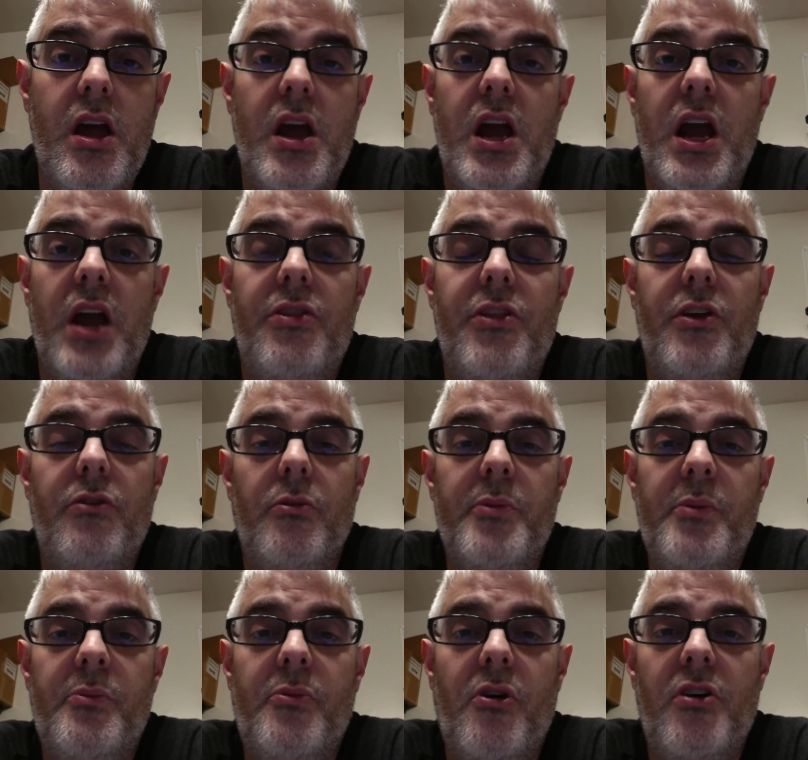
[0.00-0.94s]
And then
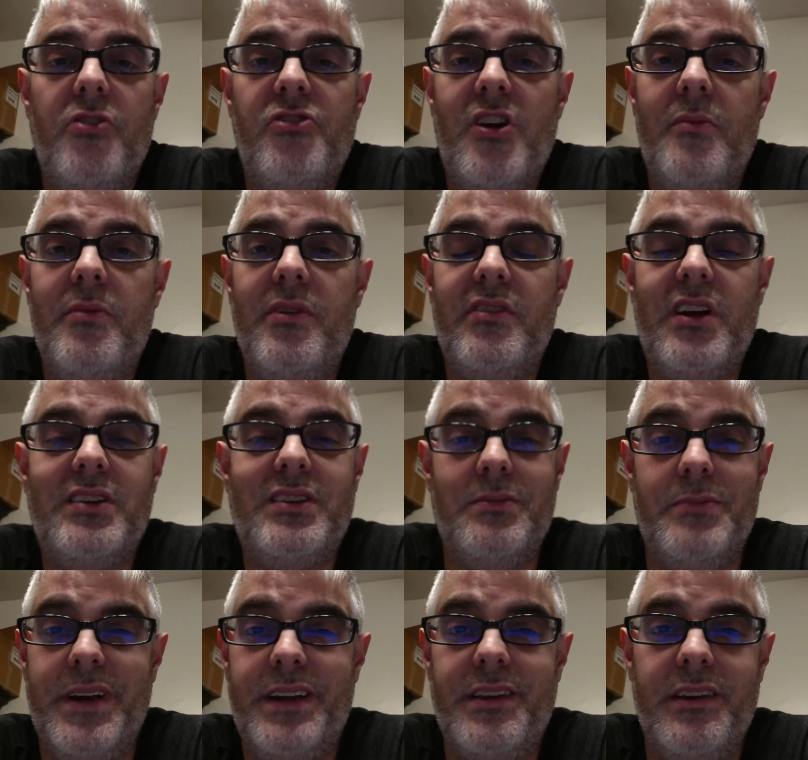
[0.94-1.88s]
remember, our job is not to
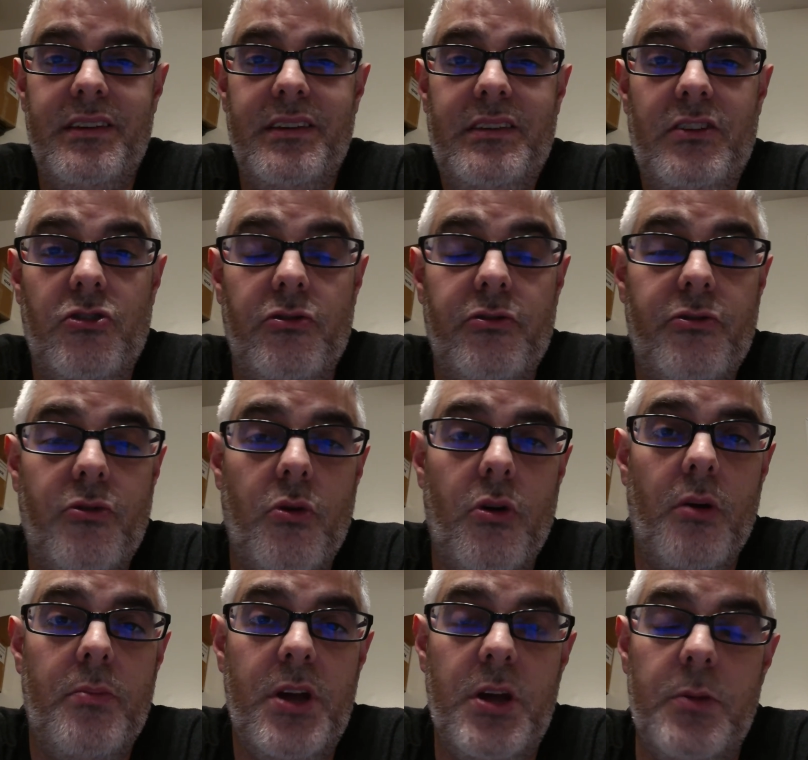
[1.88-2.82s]
make the decision for our
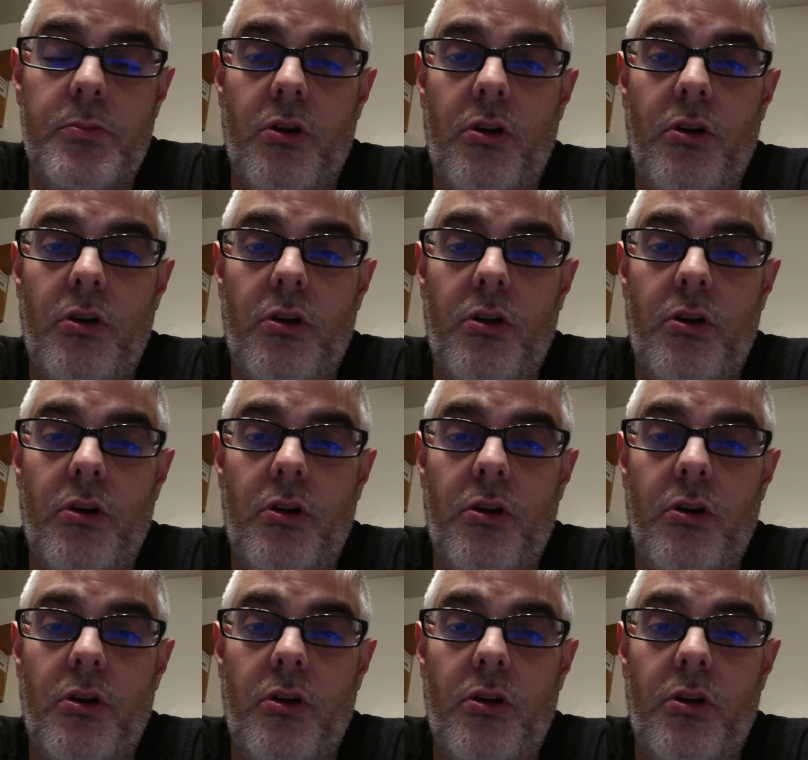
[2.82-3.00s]
people.